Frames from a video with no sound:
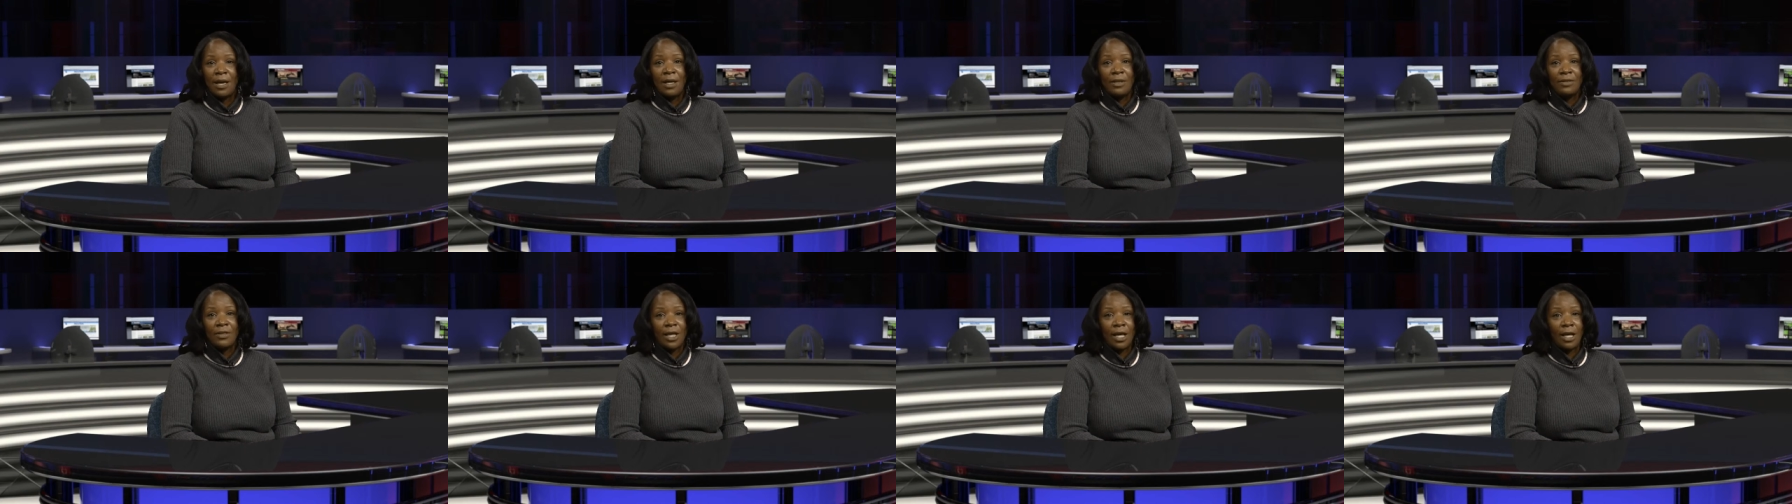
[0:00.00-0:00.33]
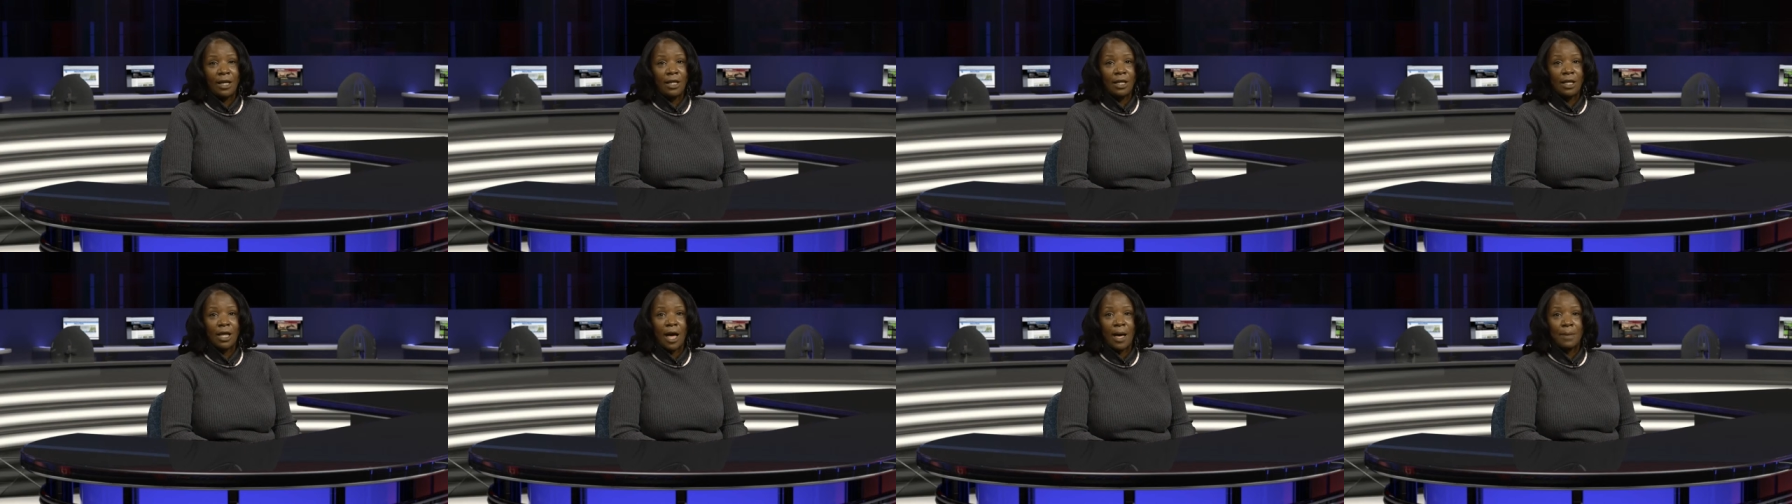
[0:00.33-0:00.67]
The
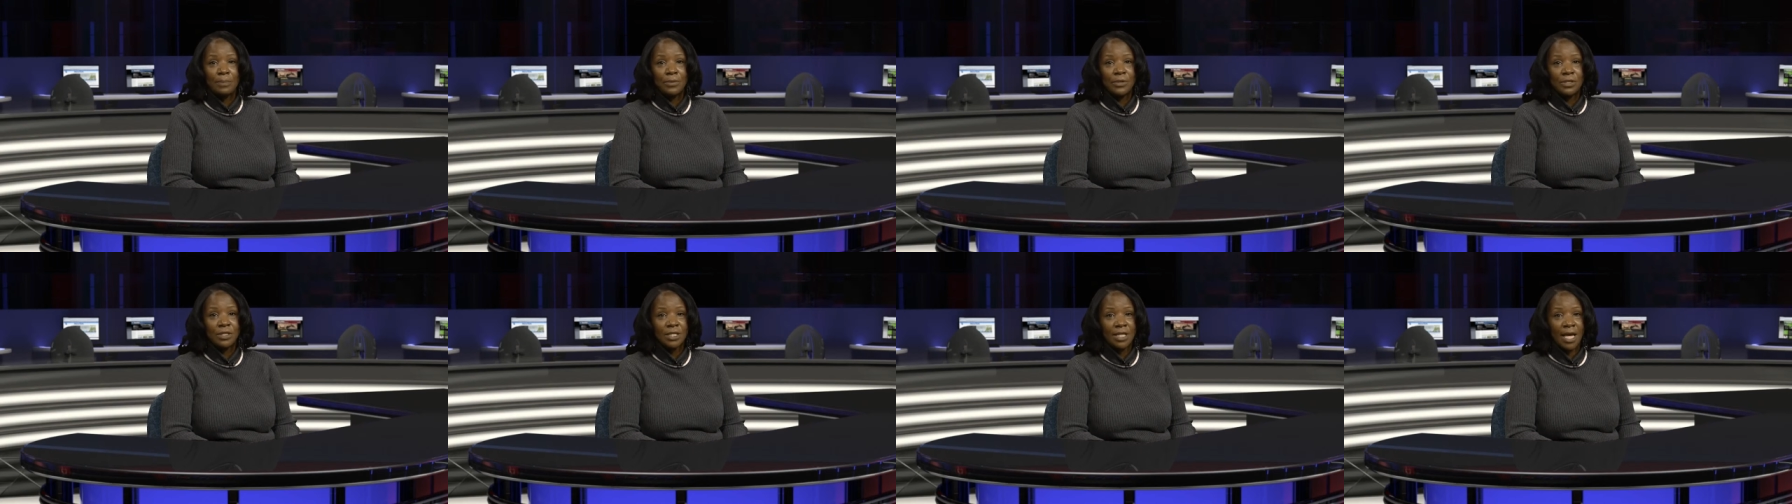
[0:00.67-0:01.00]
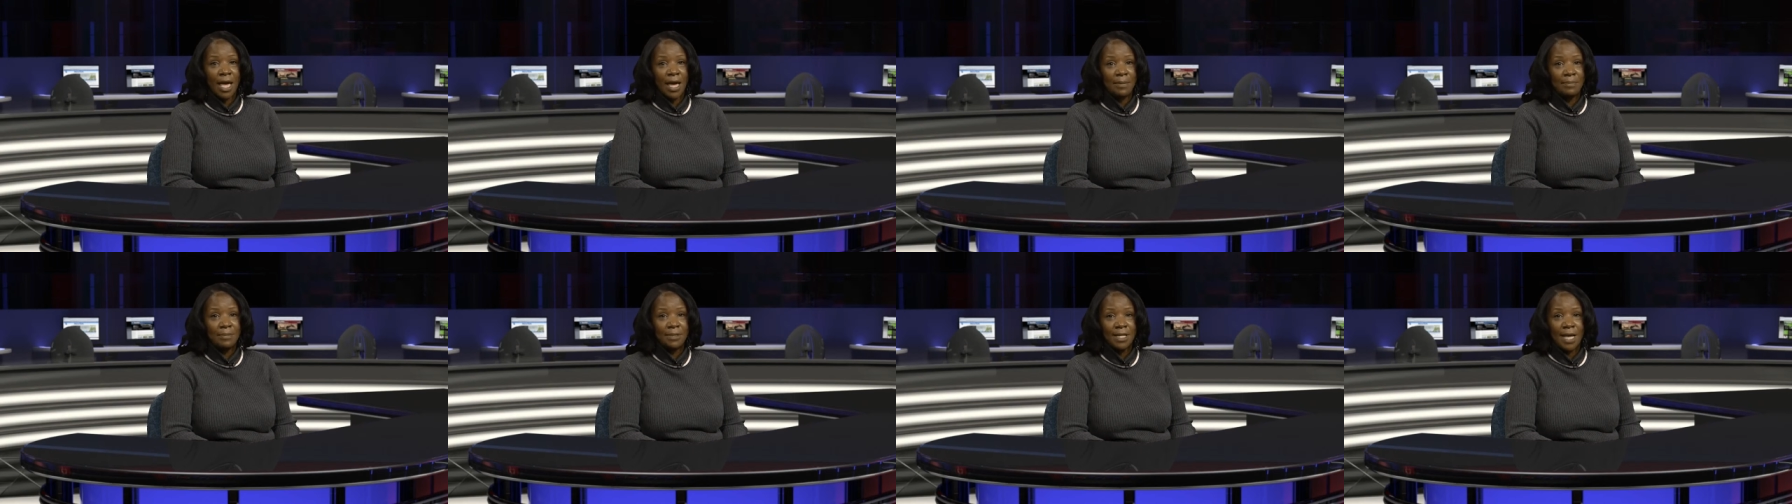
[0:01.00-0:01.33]
helicopters
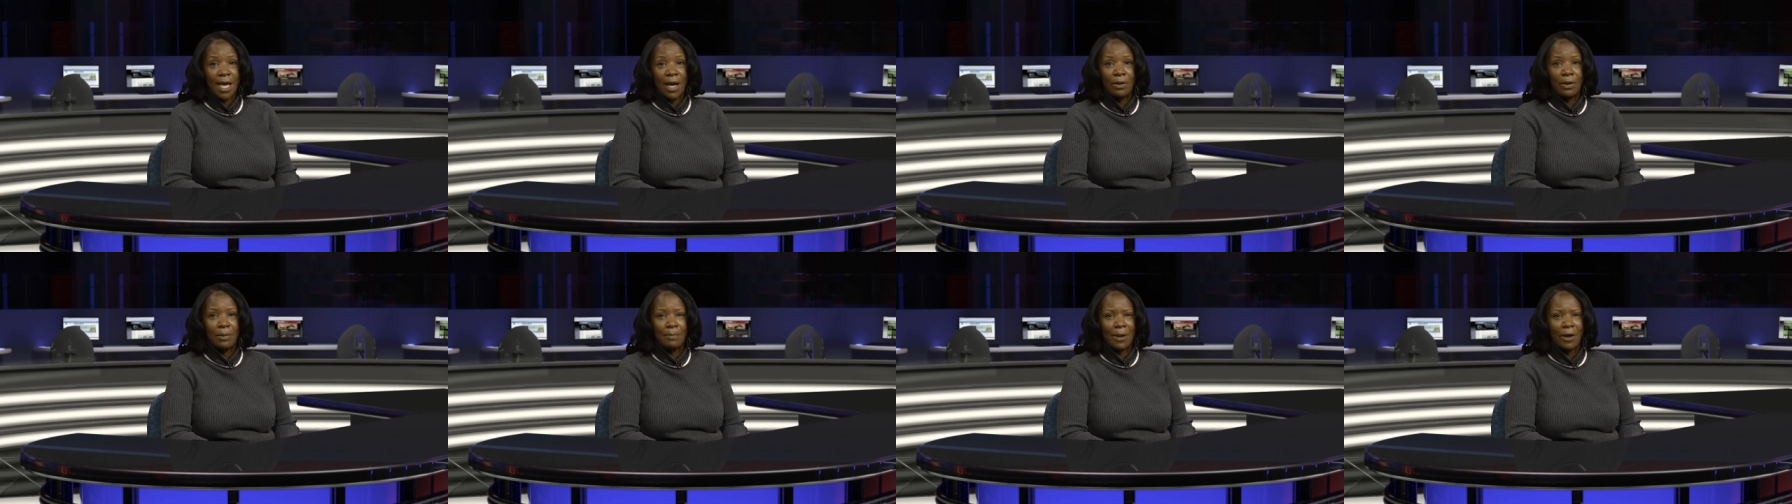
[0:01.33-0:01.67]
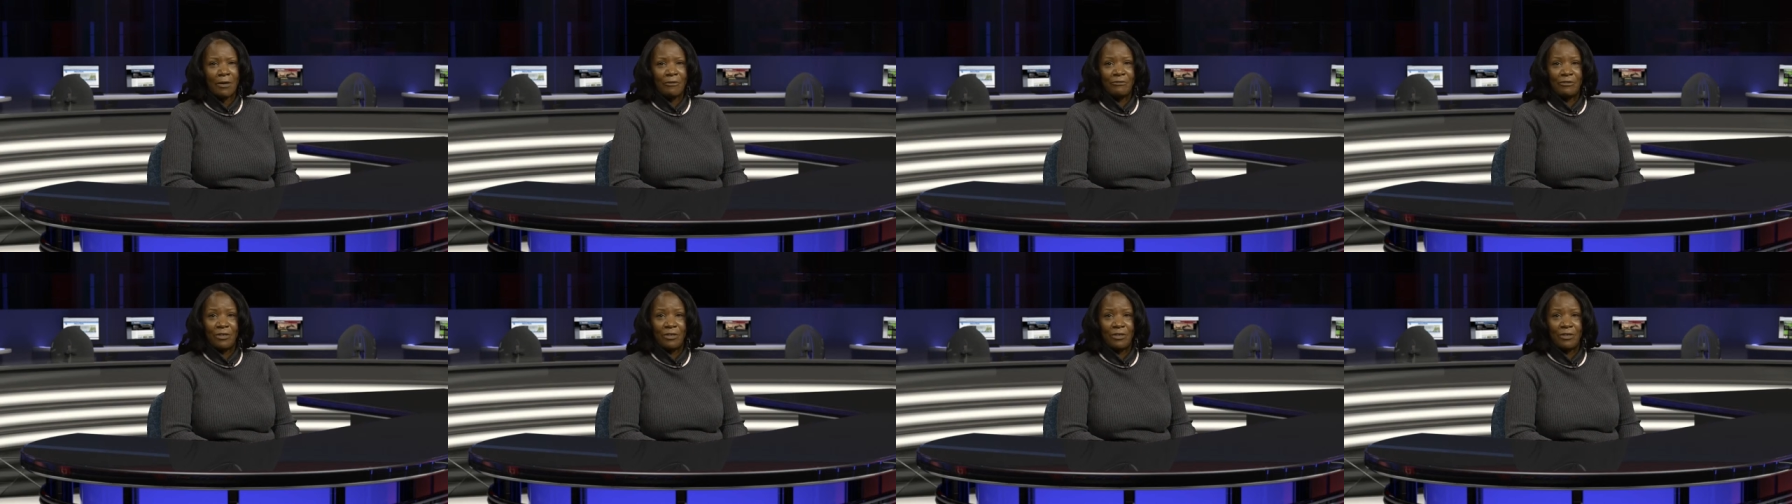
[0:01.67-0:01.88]
came down about